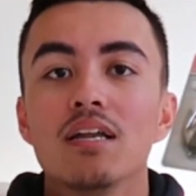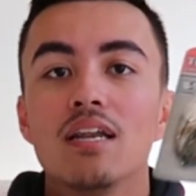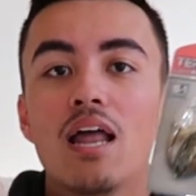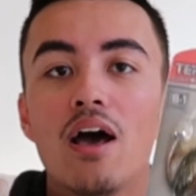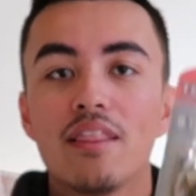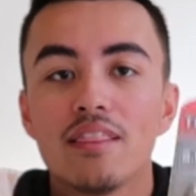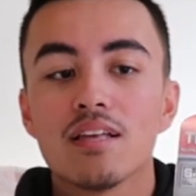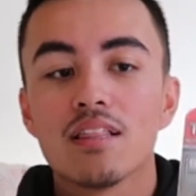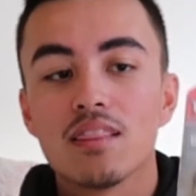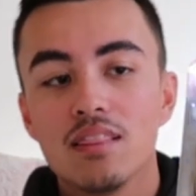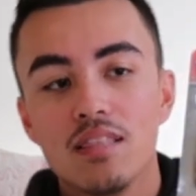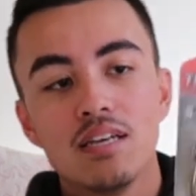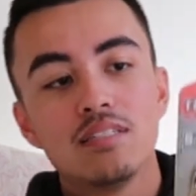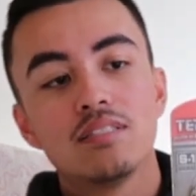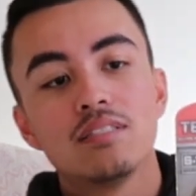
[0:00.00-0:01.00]
Now I think
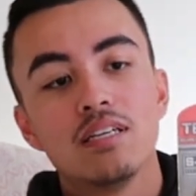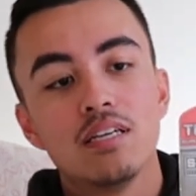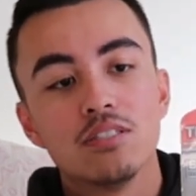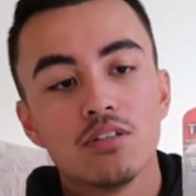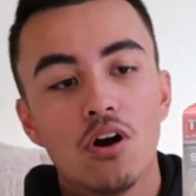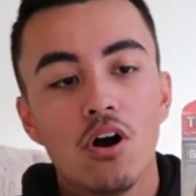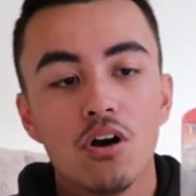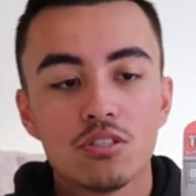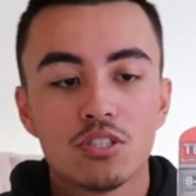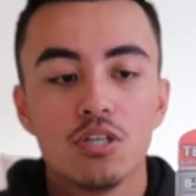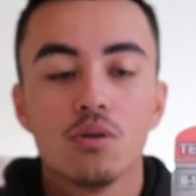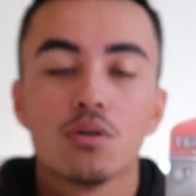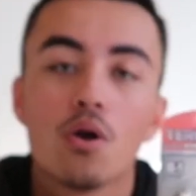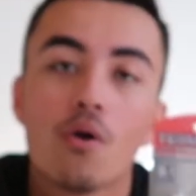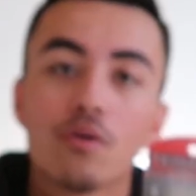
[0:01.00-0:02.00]
this is
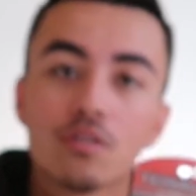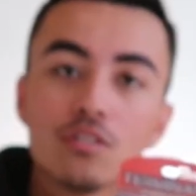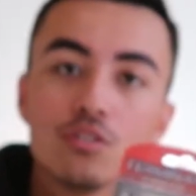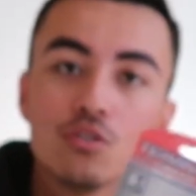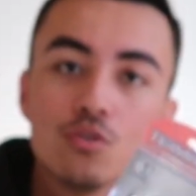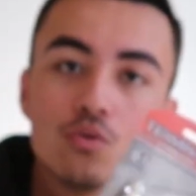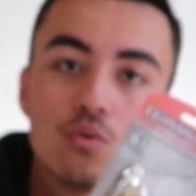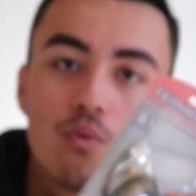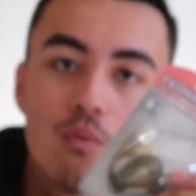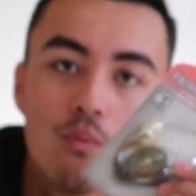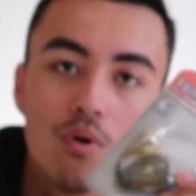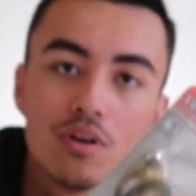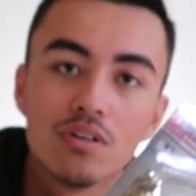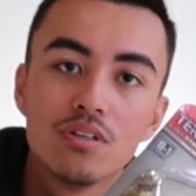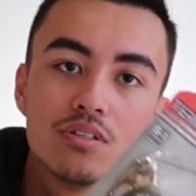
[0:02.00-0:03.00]
also going to do
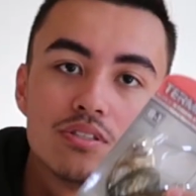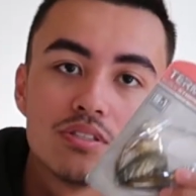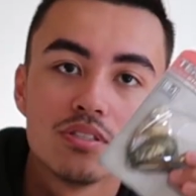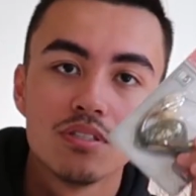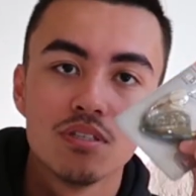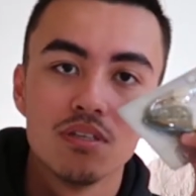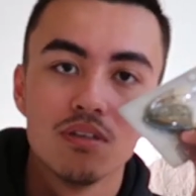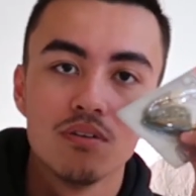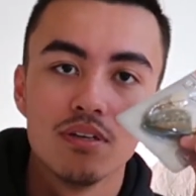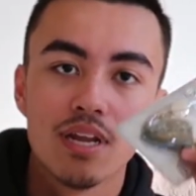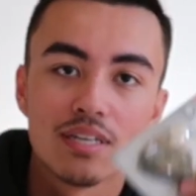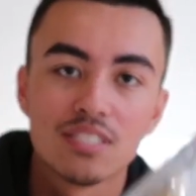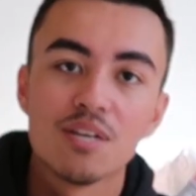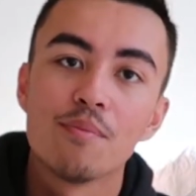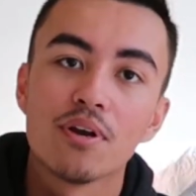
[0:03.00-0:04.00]
wonders
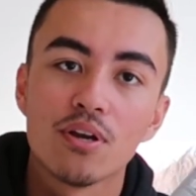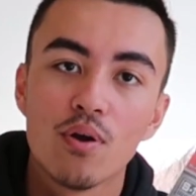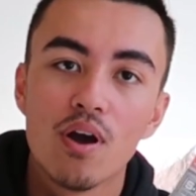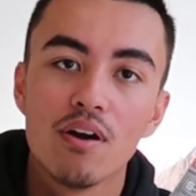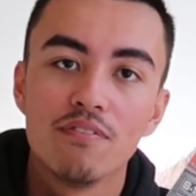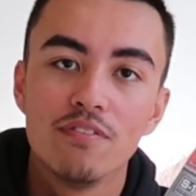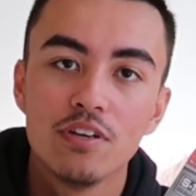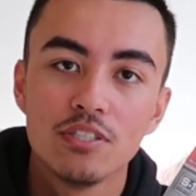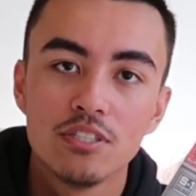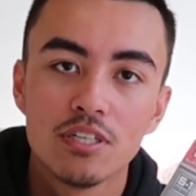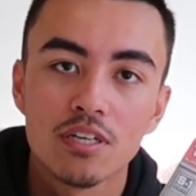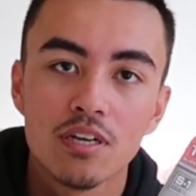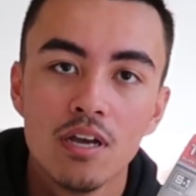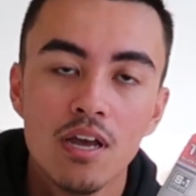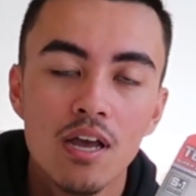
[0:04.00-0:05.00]
next time I go out
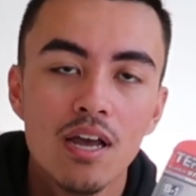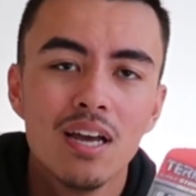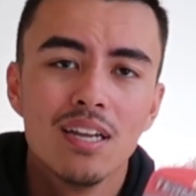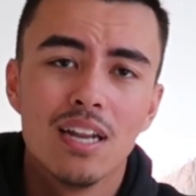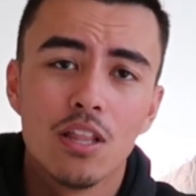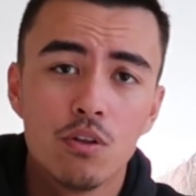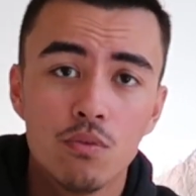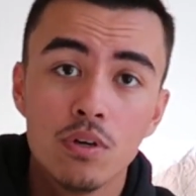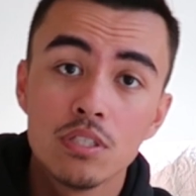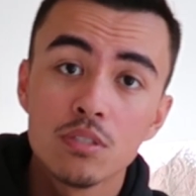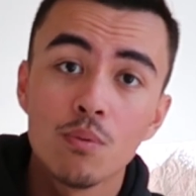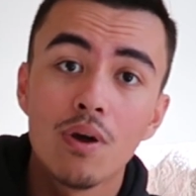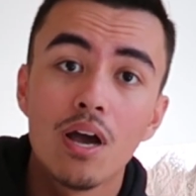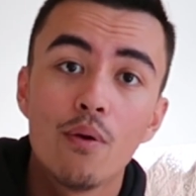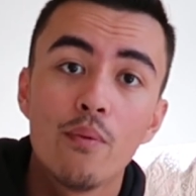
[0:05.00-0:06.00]
fishing. Now the
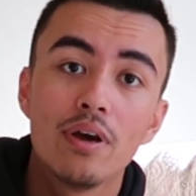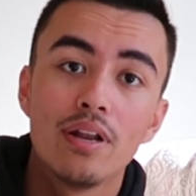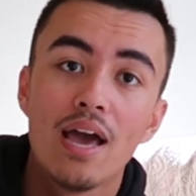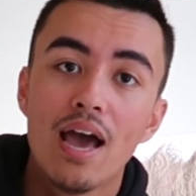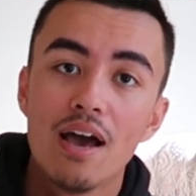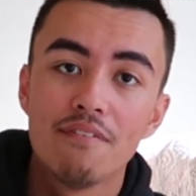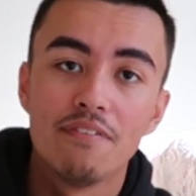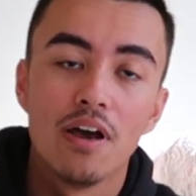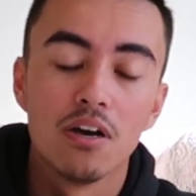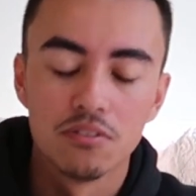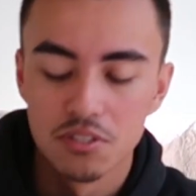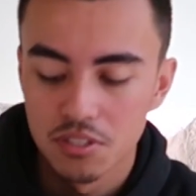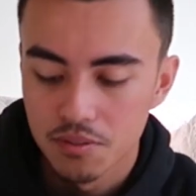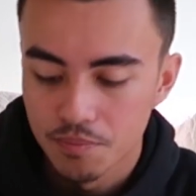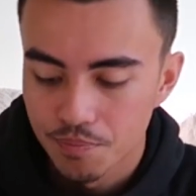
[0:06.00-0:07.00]
reason why I went 1/2
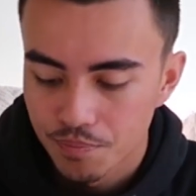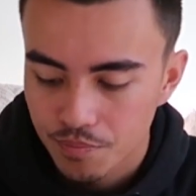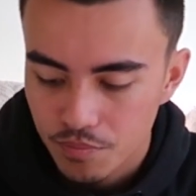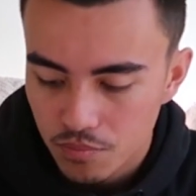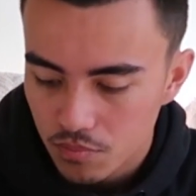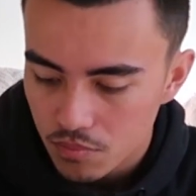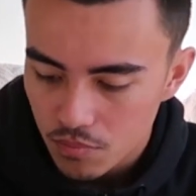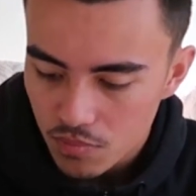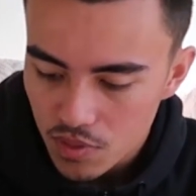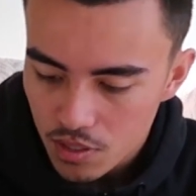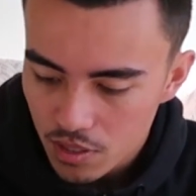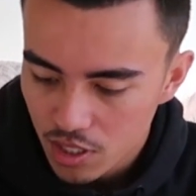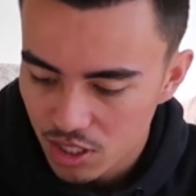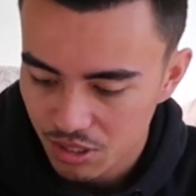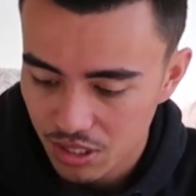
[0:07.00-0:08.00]
ounce
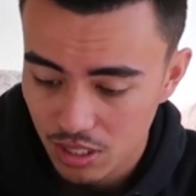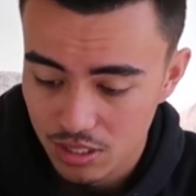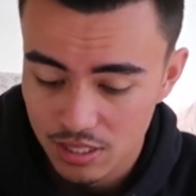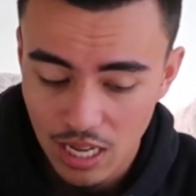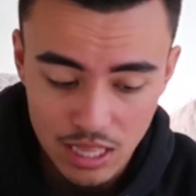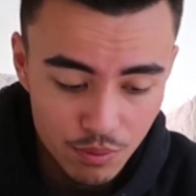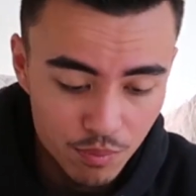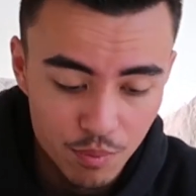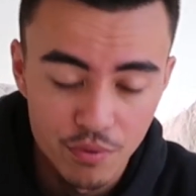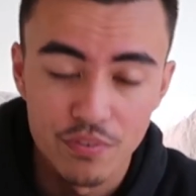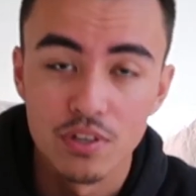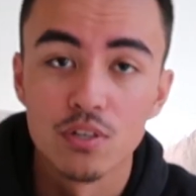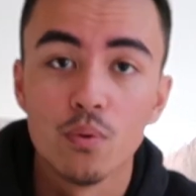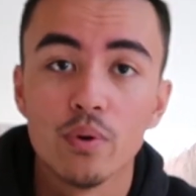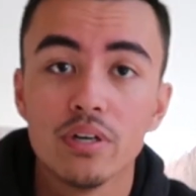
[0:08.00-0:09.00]
is because now that we're
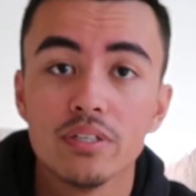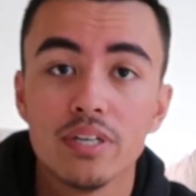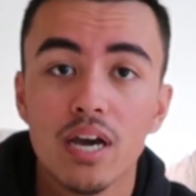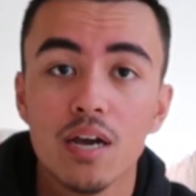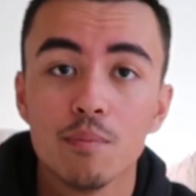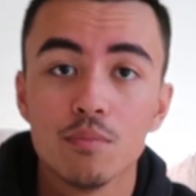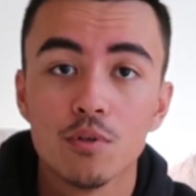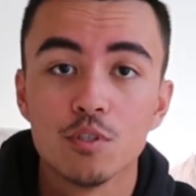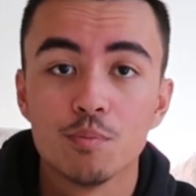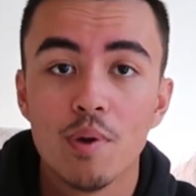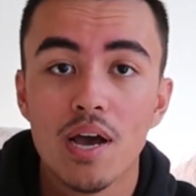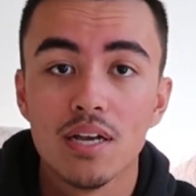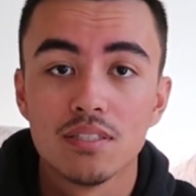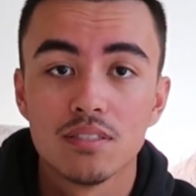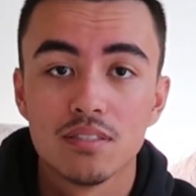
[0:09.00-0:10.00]
moving into wintertime, those
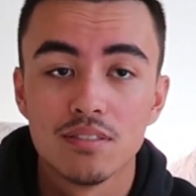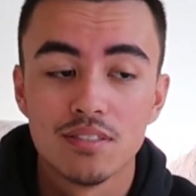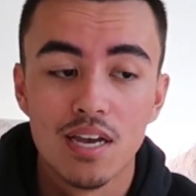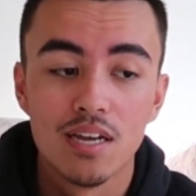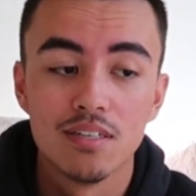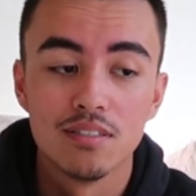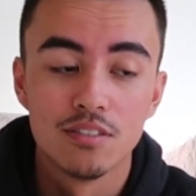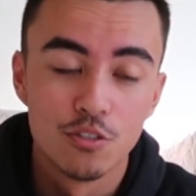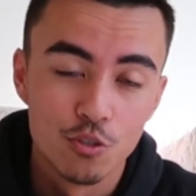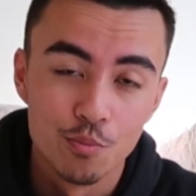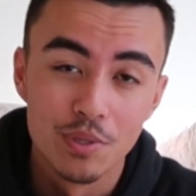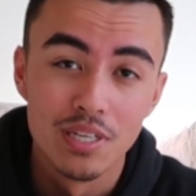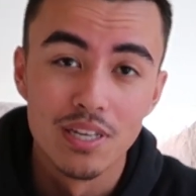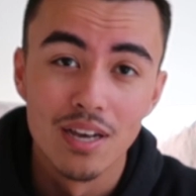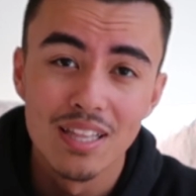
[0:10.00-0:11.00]
bass tend to
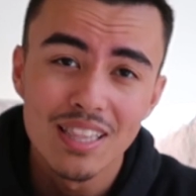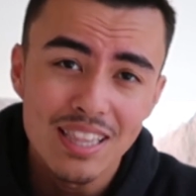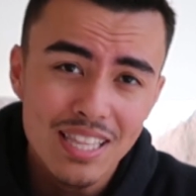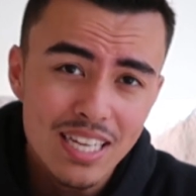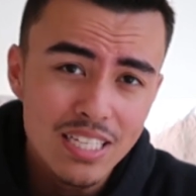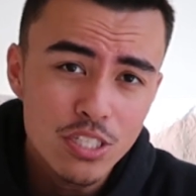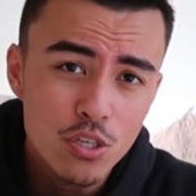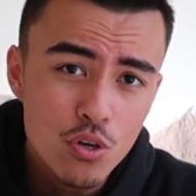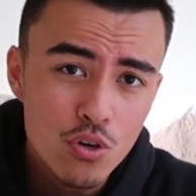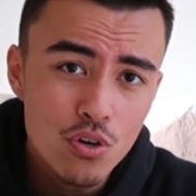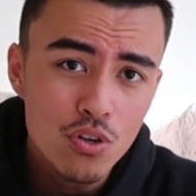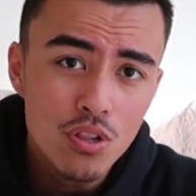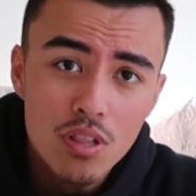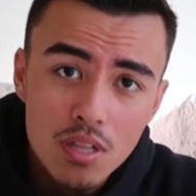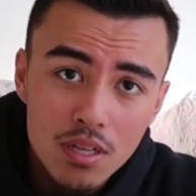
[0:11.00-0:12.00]
be a
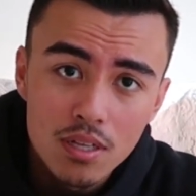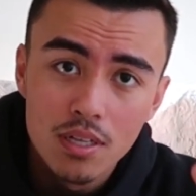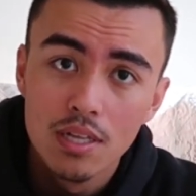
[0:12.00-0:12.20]
little